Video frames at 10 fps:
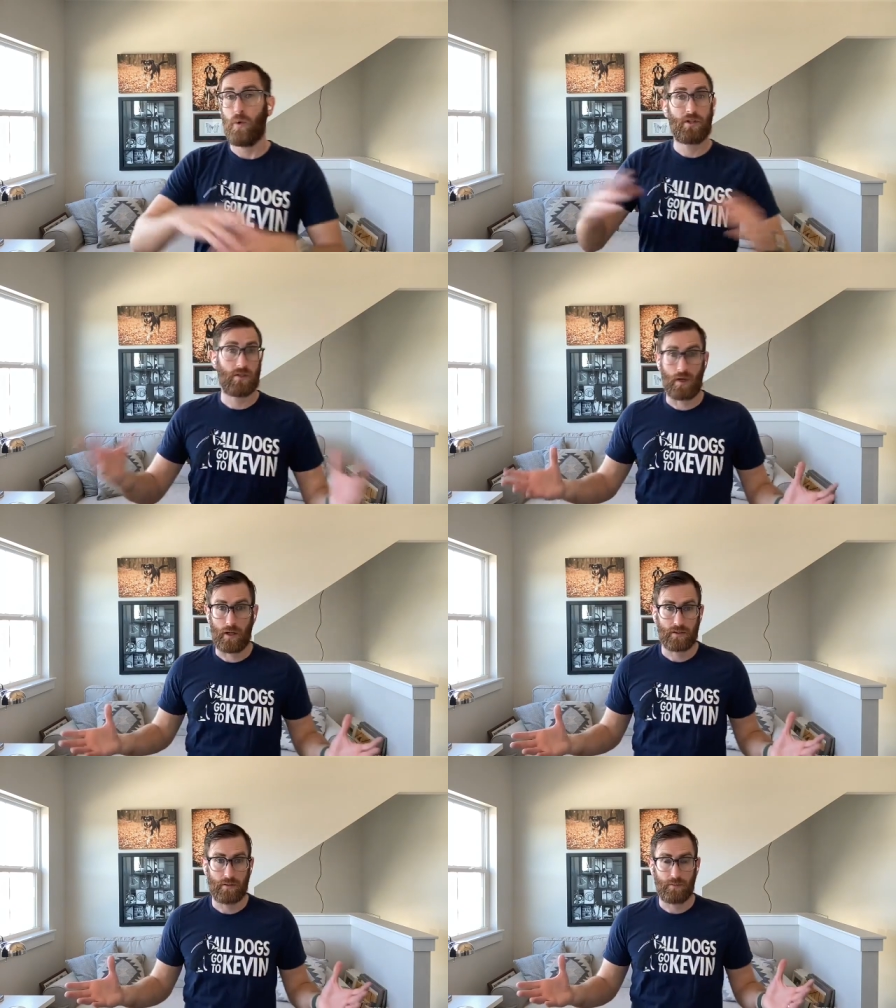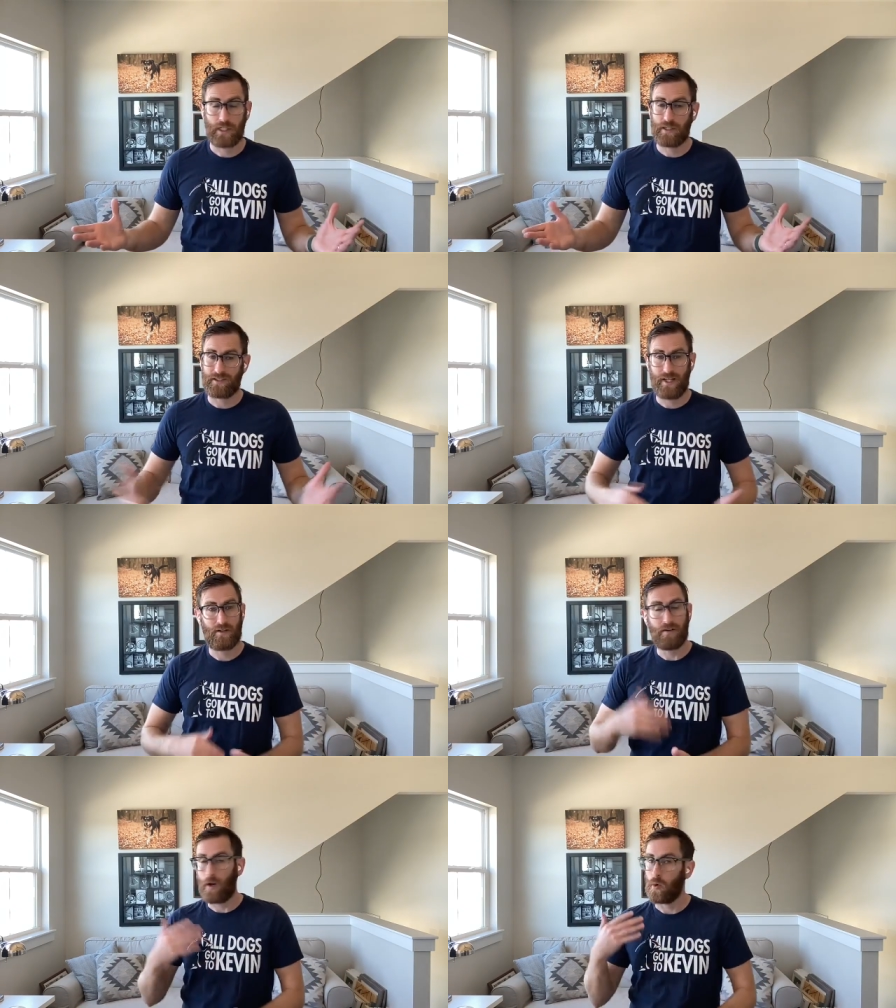which is awesome because
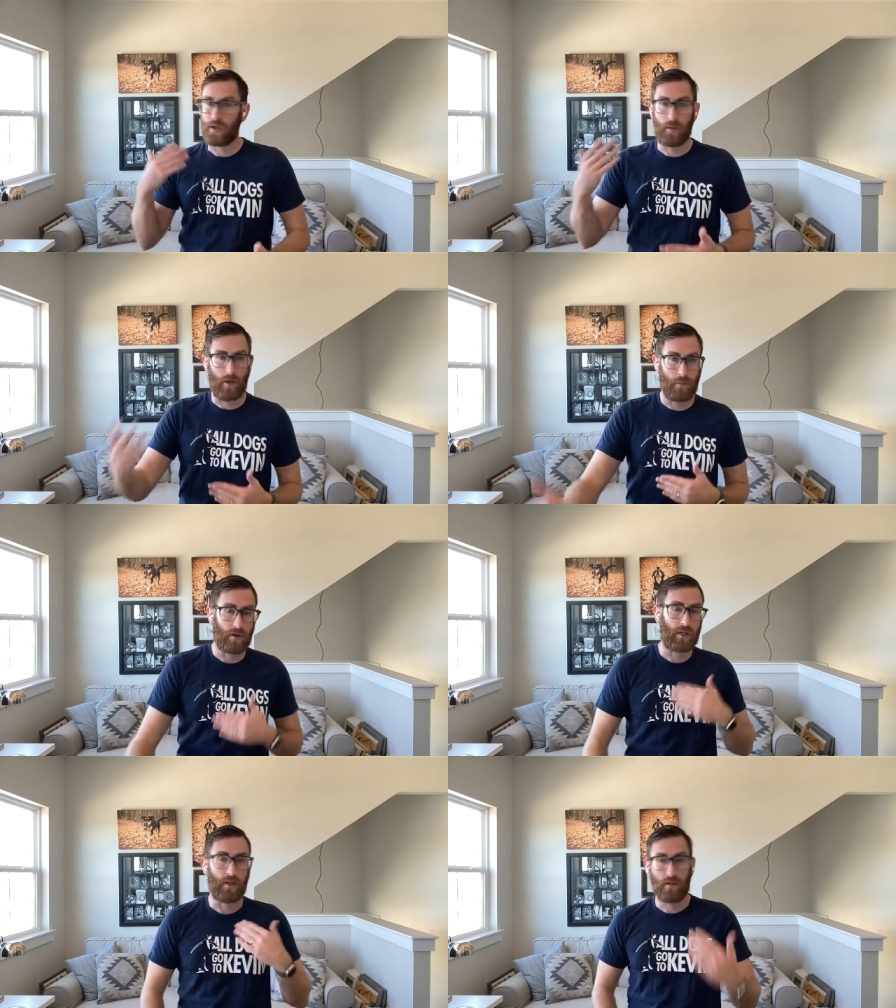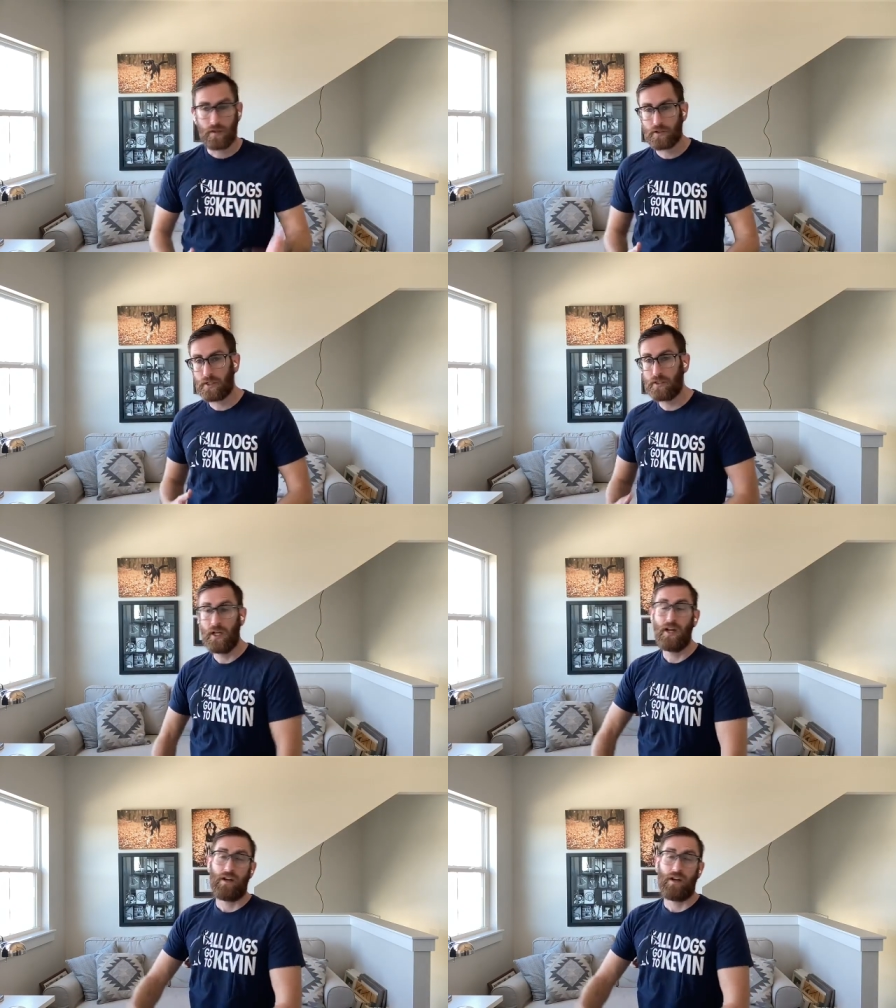then you're not worrying about barking and lunging.